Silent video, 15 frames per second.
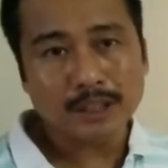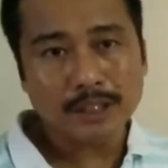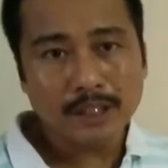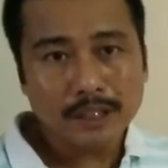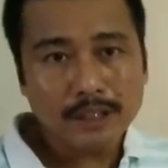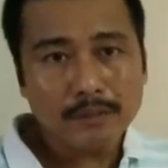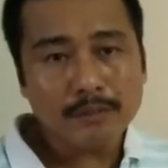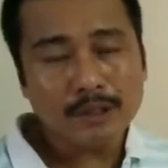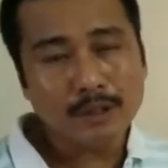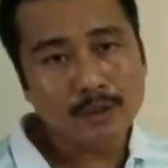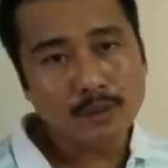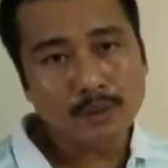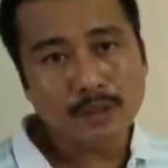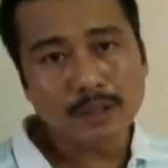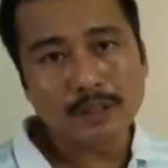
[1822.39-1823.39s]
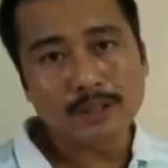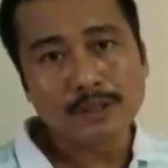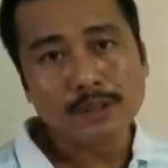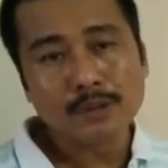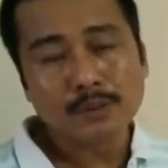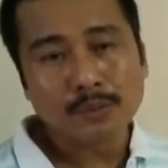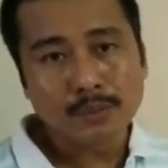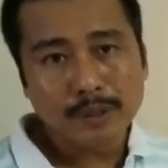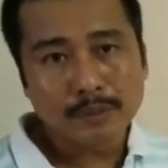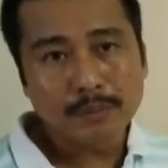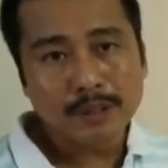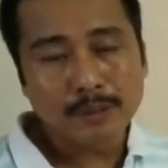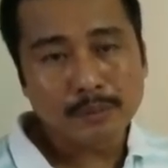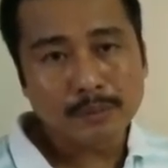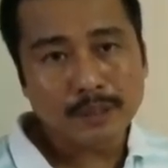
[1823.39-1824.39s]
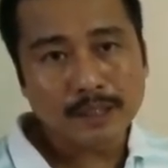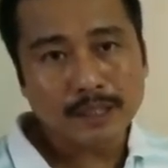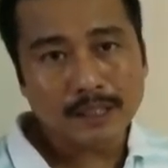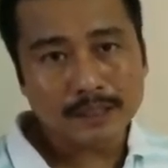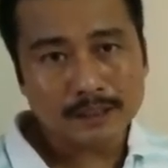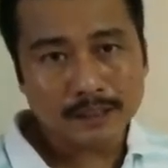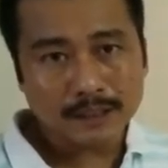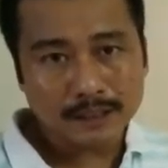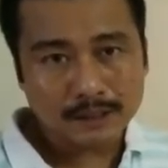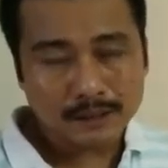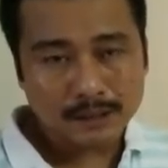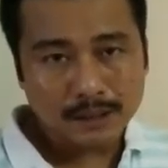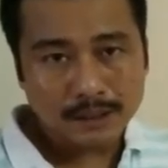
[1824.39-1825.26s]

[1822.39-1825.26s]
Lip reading: even lower wave number, as there is